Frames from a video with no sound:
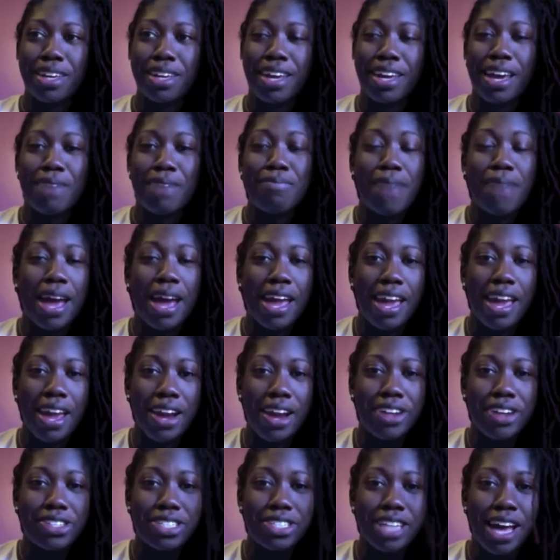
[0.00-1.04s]
my
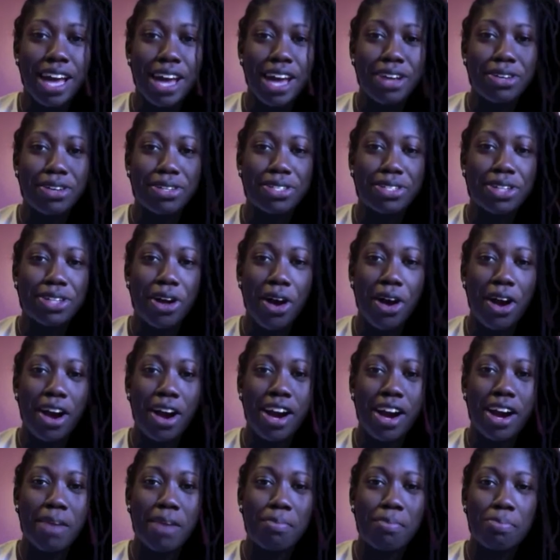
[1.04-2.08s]
hairstyles
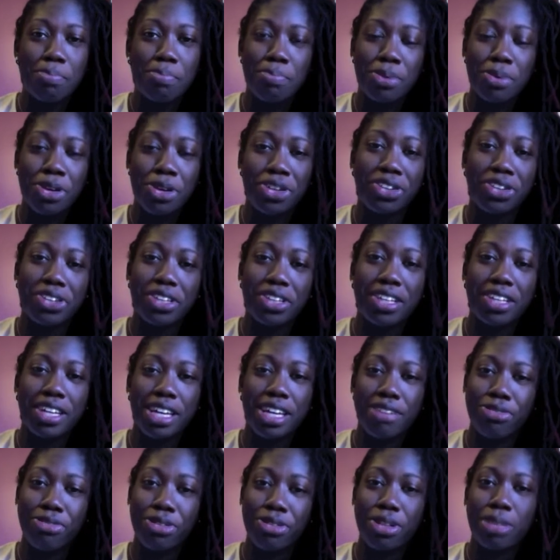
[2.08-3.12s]
are
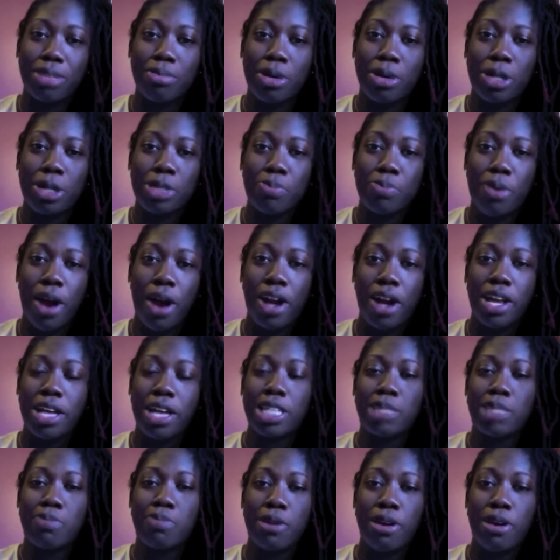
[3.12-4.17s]
purely, for the most part,
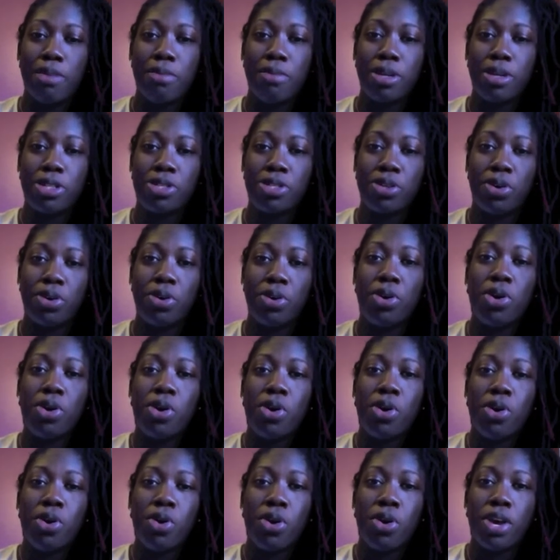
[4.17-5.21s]
experimental,
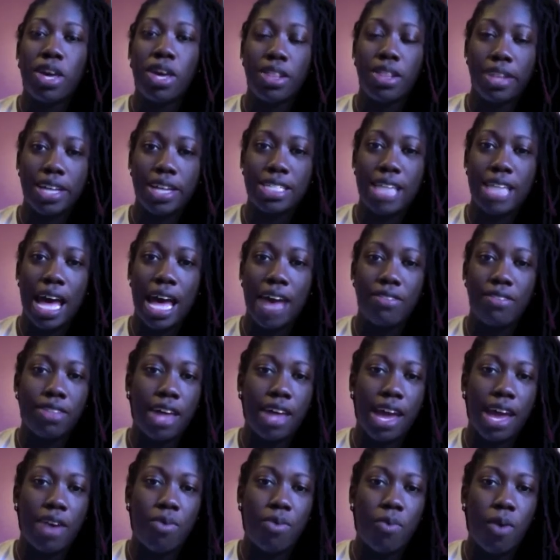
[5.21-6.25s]
unless I've
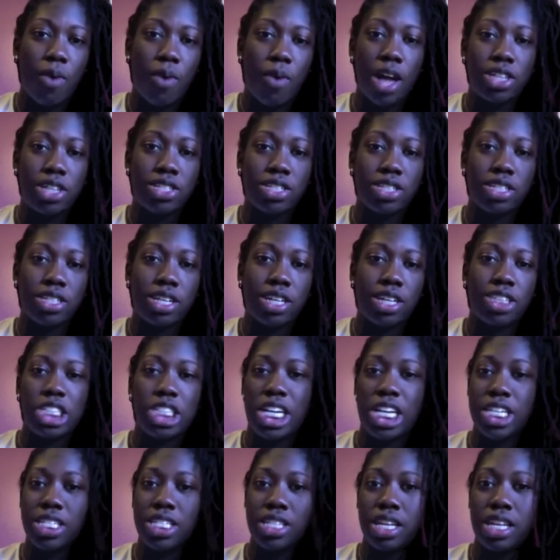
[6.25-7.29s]
like watched a
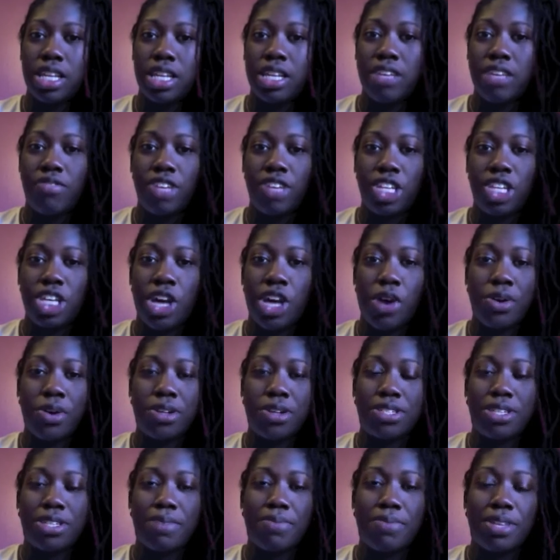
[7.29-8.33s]
Cheska Lee video or
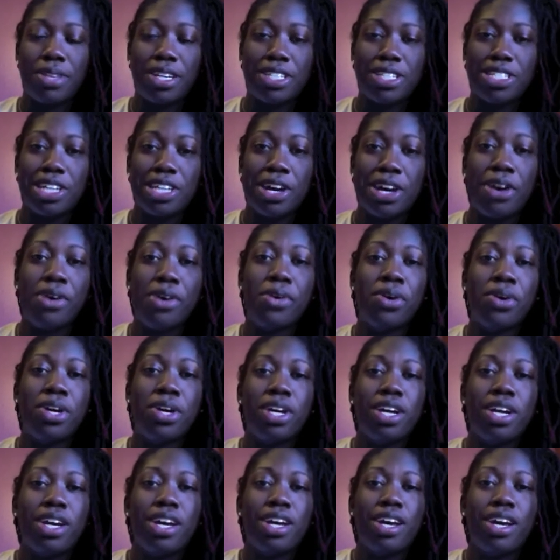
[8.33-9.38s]
something. So
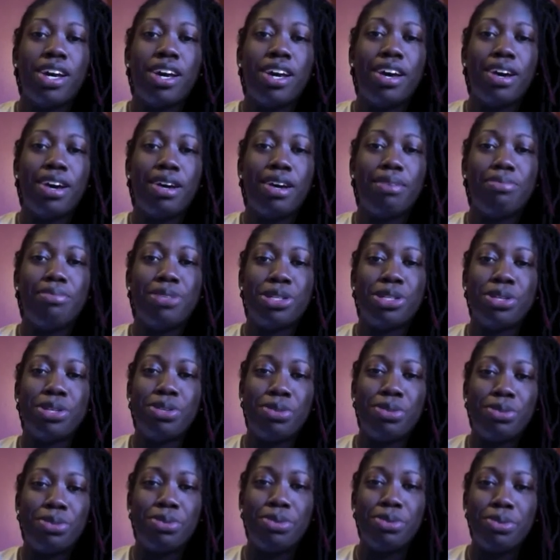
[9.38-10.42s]

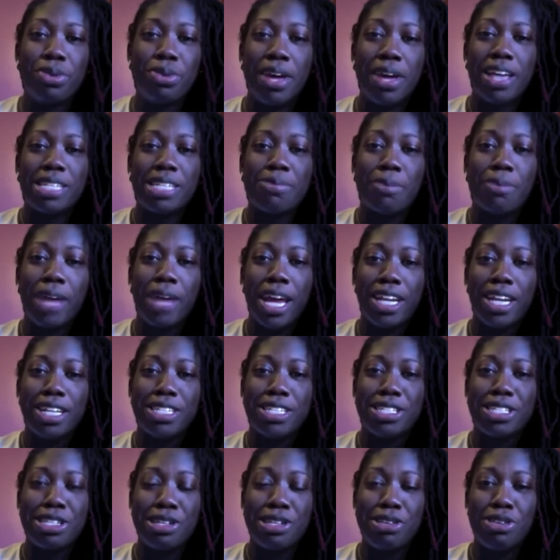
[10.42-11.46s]
to explain it
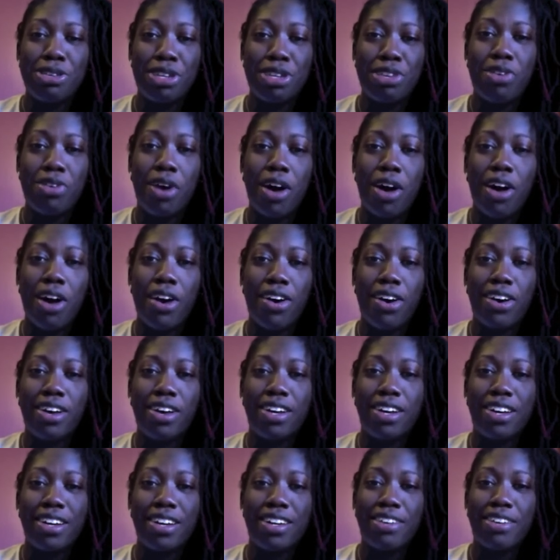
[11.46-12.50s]
to you
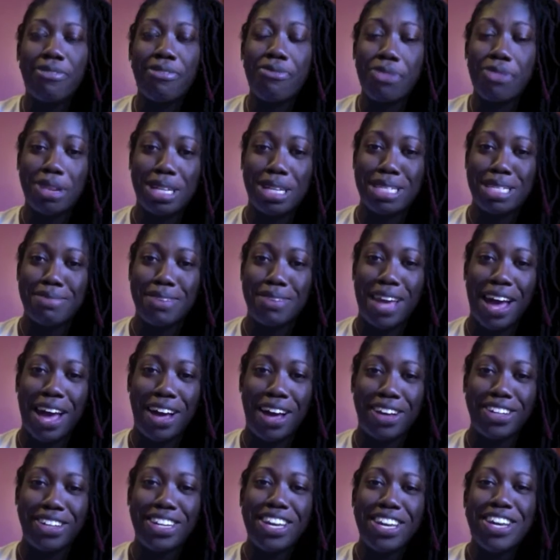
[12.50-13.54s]
all freaks me
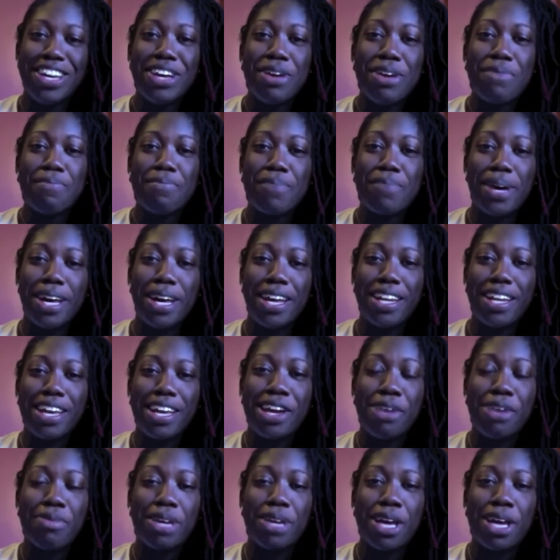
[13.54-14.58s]
out. But
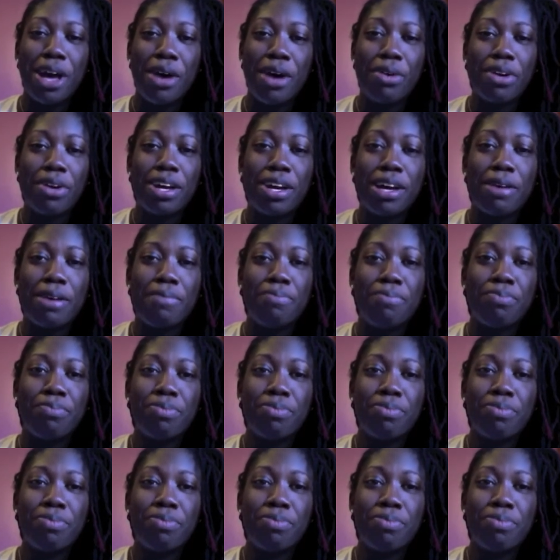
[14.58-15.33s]
here we go.